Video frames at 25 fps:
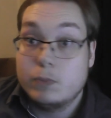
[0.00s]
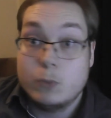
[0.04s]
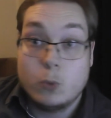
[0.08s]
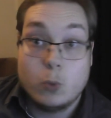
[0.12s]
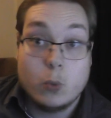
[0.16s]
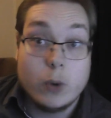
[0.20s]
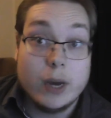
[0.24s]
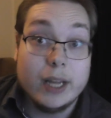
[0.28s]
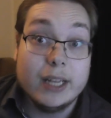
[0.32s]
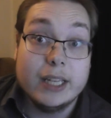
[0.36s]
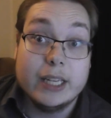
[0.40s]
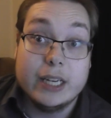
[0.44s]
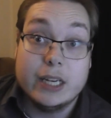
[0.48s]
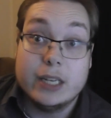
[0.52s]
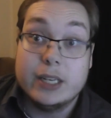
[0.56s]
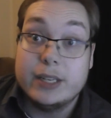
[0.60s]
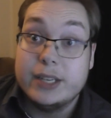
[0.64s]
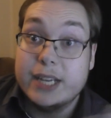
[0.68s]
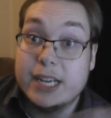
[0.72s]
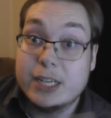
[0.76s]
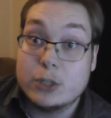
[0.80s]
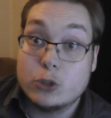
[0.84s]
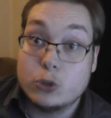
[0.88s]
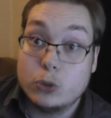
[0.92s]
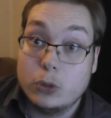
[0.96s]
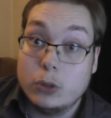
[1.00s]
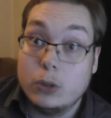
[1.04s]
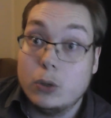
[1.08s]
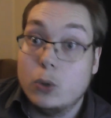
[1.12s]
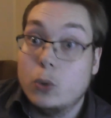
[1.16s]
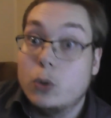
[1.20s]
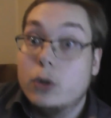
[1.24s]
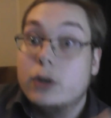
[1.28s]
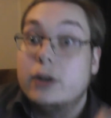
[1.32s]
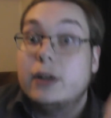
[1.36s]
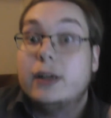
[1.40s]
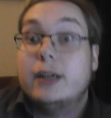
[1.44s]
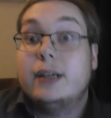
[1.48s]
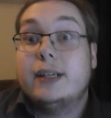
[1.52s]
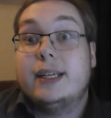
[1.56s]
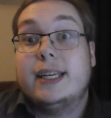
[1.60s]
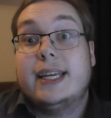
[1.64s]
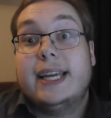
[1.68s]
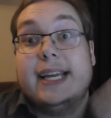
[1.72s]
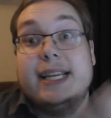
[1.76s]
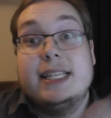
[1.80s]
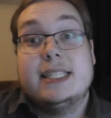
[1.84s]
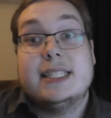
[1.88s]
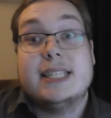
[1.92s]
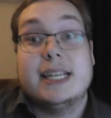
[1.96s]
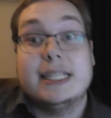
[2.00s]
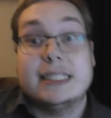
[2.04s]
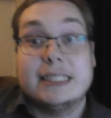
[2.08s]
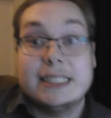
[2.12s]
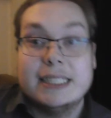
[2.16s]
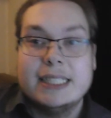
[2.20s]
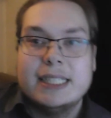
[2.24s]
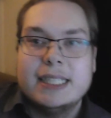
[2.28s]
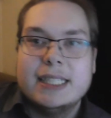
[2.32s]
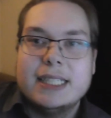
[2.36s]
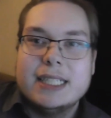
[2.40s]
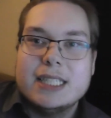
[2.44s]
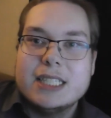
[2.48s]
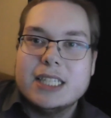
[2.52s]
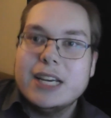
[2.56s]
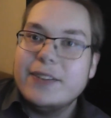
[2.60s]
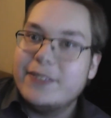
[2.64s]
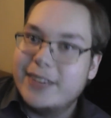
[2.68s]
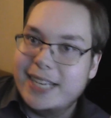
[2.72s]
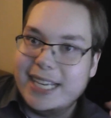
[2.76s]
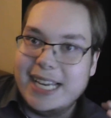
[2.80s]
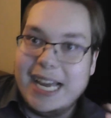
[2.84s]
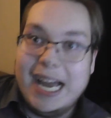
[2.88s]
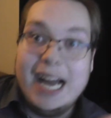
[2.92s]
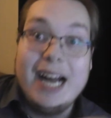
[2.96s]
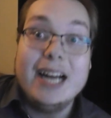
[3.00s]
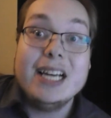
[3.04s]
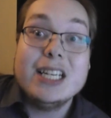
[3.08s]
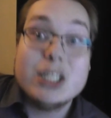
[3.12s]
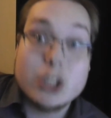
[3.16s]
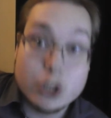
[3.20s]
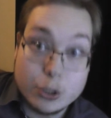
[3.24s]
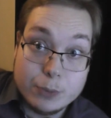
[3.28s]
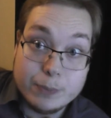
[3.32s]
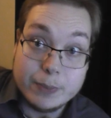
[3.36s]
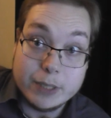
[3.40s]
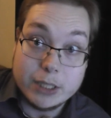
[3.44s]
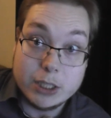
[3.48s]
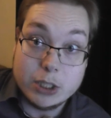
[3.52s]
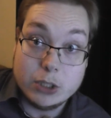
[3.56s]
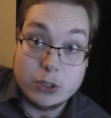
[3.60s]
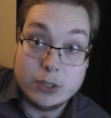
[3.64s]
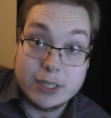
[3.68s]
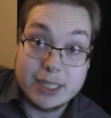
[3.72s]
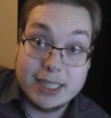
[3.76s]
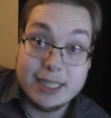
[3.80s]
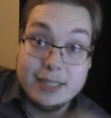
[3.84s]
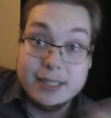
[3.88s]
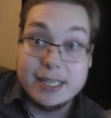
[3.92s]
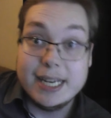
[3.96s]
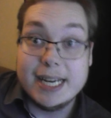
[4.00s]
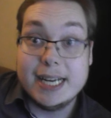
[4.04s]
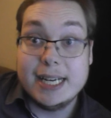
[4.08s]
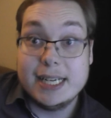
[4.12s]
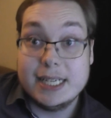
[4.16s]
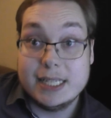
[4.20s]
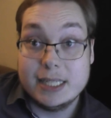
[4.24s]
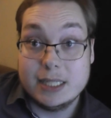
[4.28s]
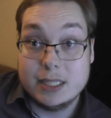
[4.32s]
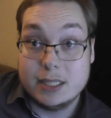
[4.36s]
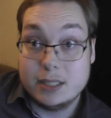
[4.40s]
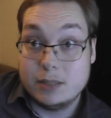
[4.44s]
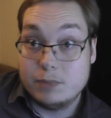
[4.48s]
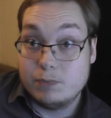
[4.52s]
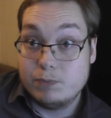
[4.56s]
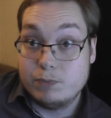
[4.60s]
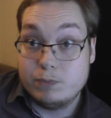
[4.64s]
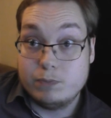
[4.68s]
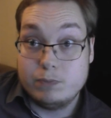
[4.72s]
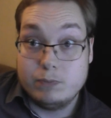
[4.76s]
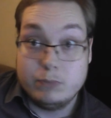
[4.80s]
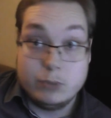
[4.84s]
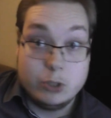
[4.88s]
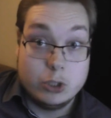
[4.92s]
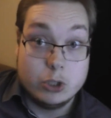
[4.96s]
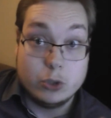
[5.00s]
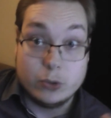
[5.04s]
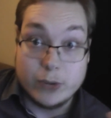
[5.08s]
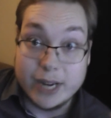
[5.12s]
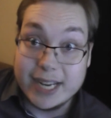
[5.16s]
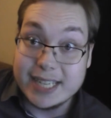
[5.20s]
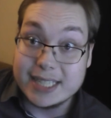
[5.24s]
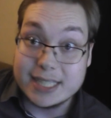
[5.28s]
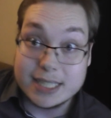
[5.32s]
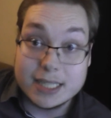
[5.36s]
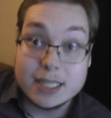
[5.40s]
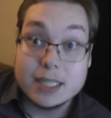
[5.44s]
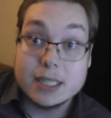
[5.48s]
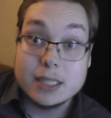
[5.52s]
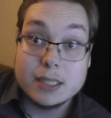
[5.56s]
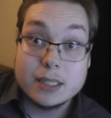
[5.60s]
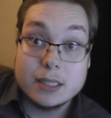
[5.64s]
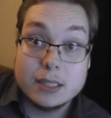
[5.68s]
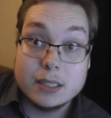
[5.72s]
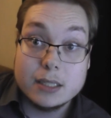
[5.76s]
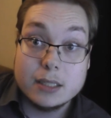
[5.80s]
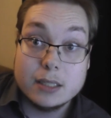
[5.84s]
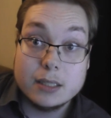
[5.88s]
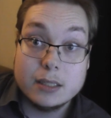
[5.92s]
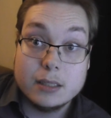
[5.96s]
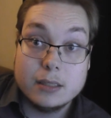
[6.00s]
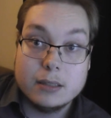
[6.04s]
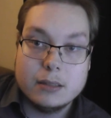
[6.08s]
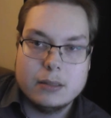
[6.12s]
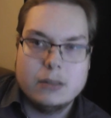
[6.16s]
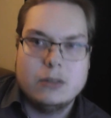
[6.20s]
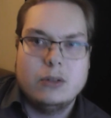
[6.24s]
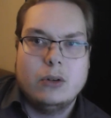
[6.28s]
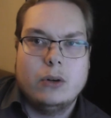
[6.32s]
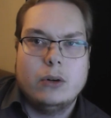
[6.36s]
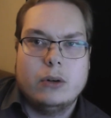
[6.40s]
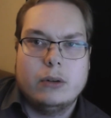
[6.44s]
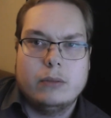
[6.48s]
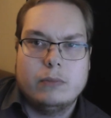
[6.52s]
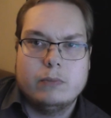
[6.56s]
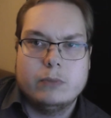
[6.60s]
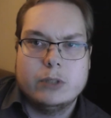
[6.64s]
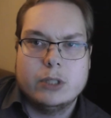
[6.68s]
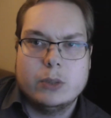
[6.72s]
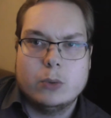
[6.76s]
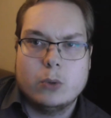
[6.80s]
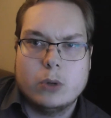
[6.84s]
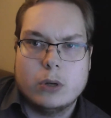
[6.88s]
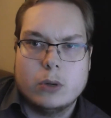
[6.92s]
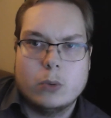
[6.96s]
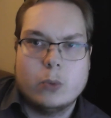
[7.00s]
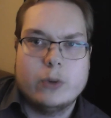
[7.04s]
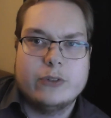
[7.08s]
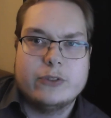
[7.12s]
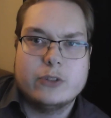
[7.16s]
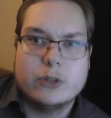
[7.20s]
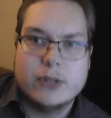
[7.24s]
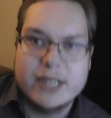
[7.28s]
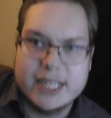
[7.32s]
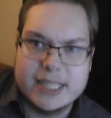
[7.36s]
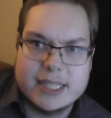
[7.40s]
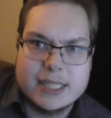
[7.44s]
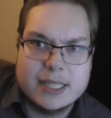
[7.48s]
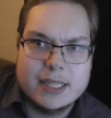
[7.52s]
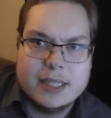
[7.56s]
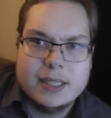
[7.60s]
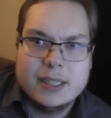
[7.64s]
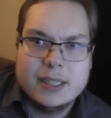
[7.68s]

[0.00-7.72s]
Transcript: wildly unnatural, or a case that something I should be doing as Tourette, or someone with Tourette.